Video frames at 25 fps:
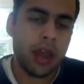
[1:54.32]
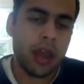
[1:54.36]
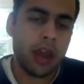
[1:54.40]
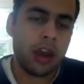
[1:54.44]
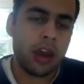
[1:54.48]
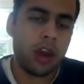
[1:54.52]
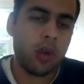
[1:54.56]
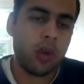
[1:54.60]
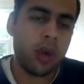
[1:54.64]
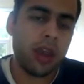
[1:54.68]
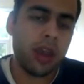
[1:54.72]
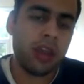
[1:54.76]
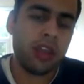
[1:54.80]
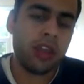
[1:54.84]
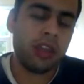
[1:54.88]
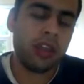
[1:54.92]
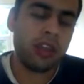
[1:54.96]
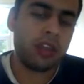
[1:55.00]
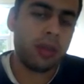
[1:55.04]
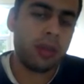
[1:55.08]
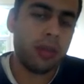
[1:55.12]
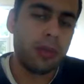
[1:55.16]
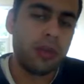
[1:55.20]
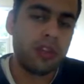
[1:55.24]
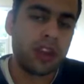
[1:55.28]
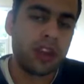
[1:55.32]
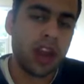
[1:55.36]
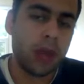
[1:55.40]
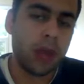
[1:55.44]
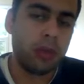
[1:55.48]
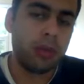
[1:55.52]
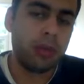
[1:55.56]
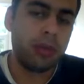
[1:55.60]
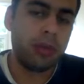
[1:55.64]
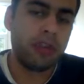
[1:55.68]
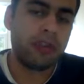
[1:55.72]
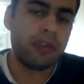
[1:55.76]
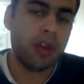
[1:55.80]
Anyway, the move that I
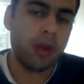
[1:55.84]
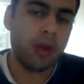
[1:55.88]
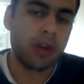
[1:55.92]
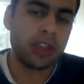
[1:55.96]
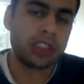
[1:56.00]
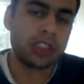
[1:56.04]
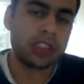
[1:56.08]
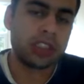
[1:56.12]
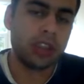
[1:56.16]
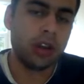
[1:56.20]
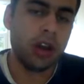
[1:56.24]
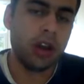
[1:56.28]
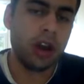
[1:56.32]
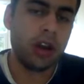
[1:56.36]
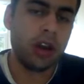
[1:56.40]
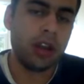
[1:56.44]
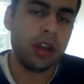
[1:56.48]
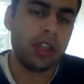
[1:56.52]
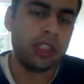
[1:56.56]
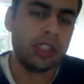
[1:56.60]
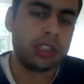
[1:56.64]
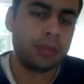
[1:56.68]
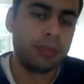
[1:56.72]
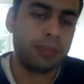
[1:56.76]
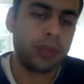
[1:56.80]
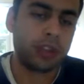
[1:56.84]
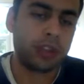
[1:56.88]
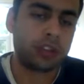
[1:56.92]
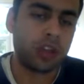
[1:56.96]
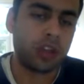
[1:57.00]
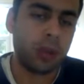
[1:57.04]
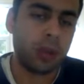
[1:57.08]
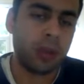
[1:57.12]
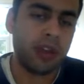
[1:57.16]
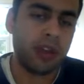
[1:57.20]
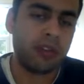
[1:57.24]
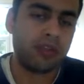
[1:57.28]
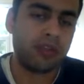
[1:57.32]
will be focusing on is
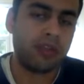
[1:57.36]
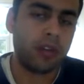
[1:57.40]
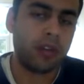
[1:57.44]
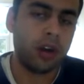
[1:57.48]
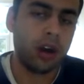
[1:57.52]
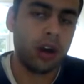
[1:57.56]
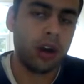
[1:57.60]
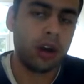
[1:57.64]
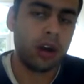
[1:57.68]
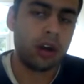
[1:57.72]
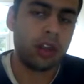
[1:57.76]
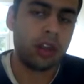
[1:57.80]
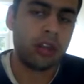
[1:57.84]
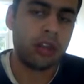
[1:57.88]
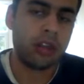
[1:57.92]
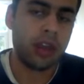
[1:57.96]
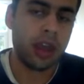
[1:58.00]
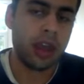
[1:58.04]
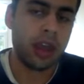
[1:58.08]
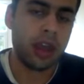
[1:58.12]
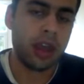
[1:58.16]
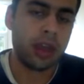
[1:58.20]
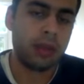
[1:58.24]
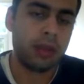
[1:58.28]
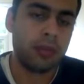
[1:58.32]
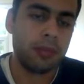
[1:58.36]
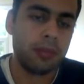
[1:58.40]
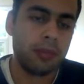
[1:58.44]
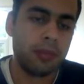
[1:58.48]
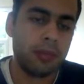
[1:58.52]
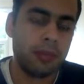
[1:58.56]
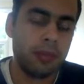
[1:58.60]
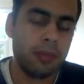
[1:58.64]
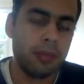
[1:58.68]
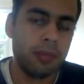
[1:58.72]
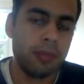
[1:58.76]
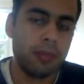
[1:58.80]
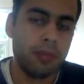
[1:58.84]
bishop f4, the
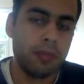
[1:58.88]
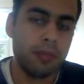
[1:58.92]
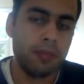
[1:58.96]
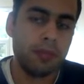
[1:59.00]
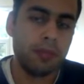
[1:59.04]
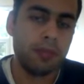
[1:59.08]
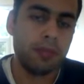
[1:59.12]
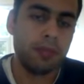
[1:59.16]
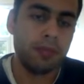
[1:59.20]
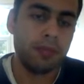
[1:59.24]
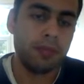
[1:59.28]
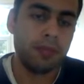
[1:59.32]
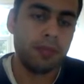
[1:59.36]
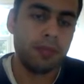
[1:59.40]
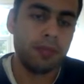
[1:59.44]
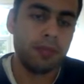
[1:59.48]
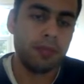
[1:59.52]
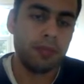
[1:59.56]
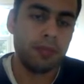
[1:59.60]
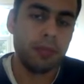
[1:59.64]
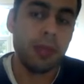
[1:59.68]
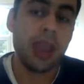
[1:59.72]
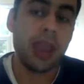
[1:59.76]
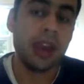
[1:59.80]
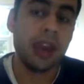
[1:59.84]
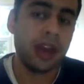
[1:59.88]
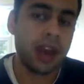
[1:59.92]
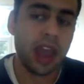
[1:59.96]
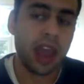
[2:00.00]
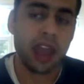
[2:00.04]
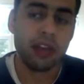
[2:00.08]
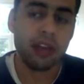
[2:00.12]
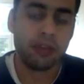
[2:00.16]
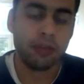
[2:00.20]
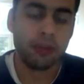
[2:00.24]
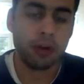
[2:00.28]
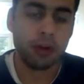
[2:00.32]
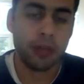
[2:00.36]
main
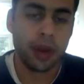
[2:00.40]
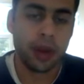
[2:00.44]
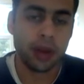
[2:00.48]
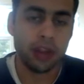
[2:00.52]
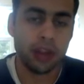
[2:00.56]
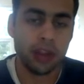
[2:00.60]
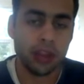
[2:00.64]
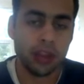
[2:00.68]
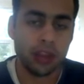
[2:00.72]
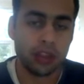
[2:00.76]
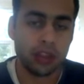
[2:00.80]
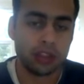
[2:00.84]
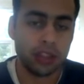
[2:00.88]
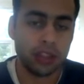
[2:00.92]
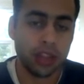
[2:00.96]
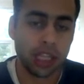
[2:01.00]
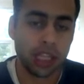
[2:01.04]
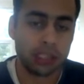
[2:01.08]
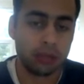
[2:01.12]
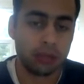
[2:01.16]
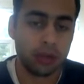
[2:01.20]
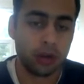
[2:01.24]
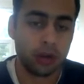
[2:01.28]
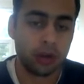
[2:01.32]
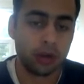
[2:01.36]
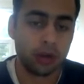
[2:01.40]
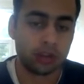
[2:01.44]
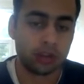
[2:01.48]
line for many years it has been